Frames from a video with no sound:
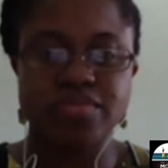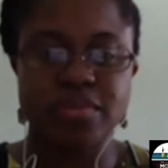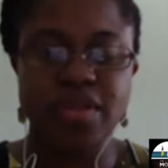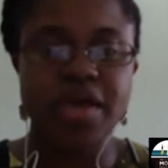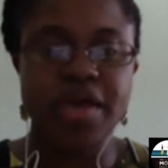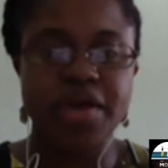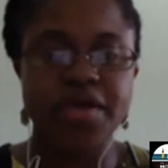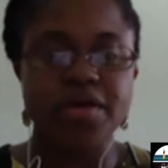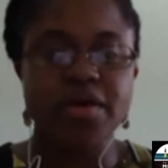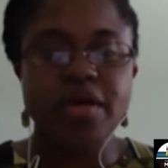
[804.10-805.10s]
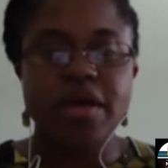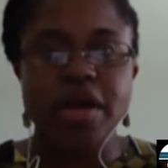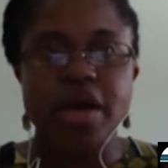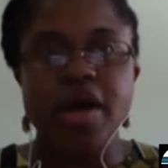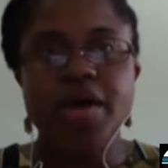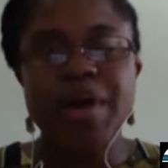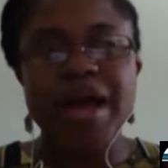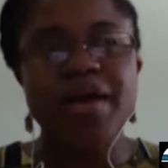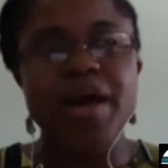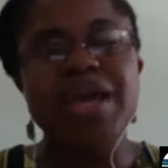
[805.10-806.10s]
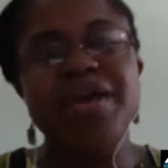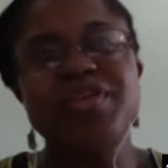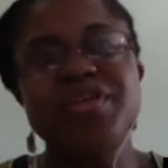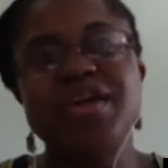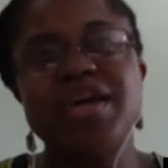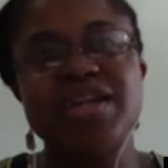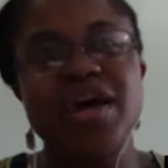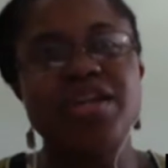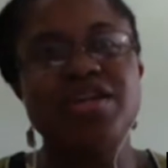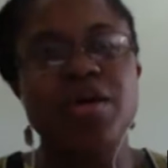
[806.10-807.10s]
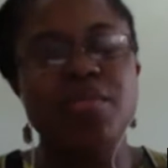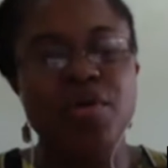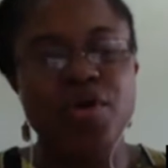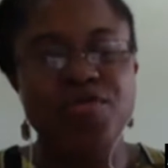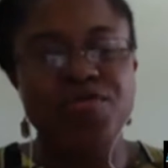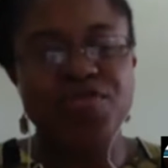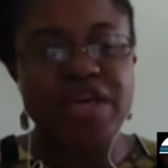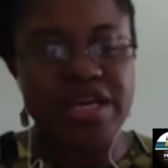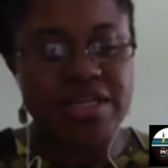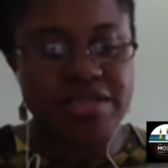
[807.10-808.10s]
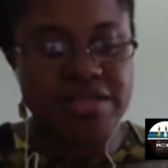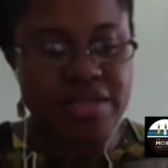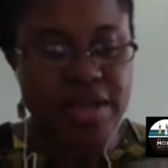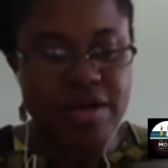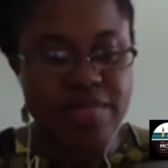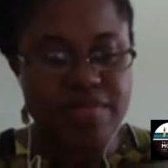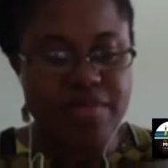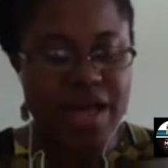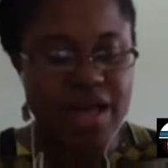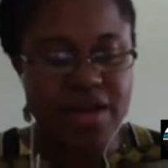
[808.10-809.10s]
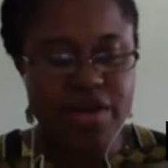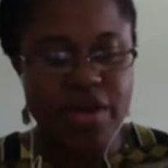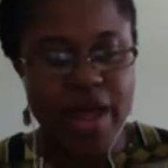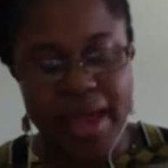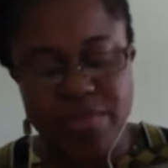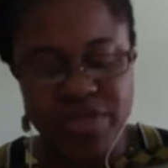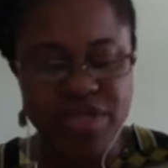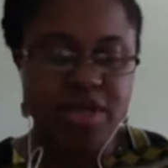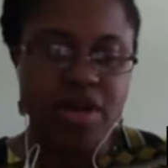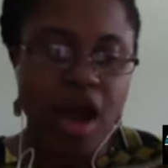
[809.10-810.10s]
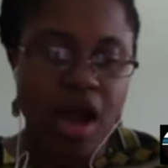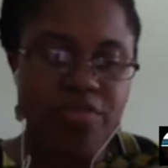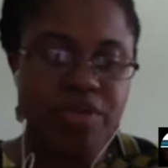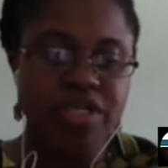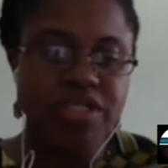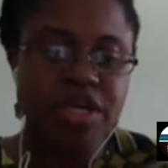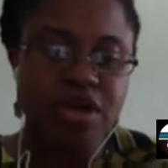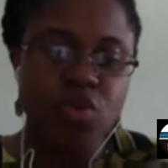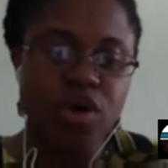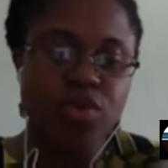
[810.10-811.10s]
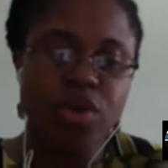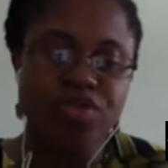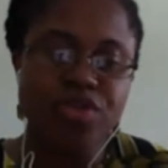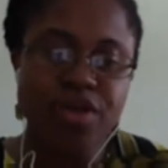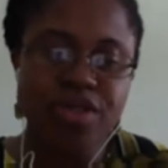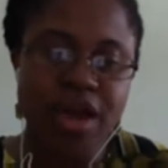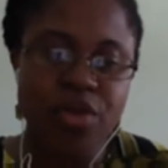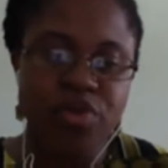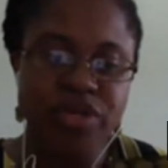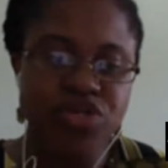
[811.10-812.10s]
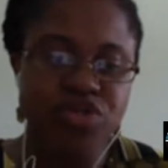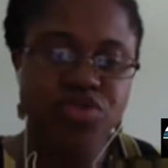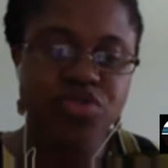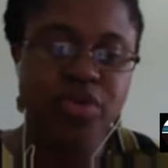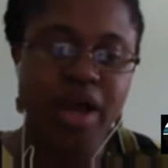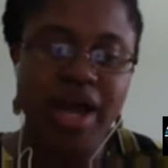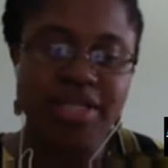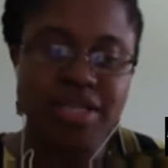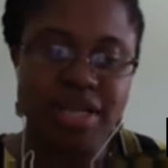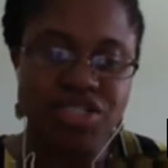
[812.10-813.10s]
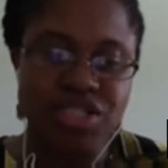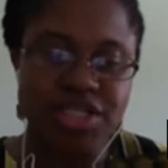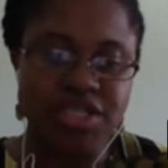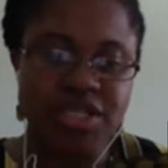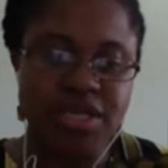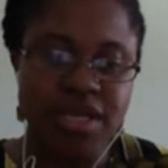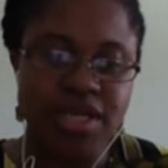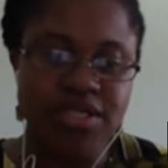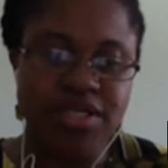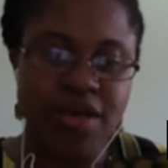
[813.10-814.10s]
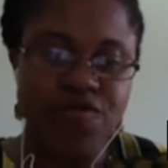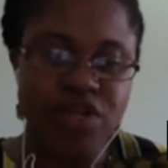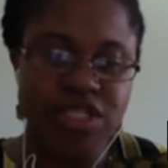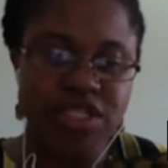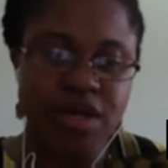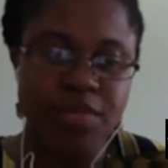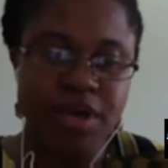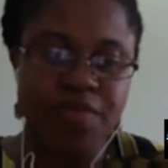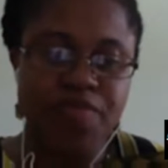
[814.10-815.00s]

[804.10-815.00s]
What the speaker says: Yeah. I mean, I think there are a number of things that can be done, are being done. One thing that we do at Ashesi is every summer,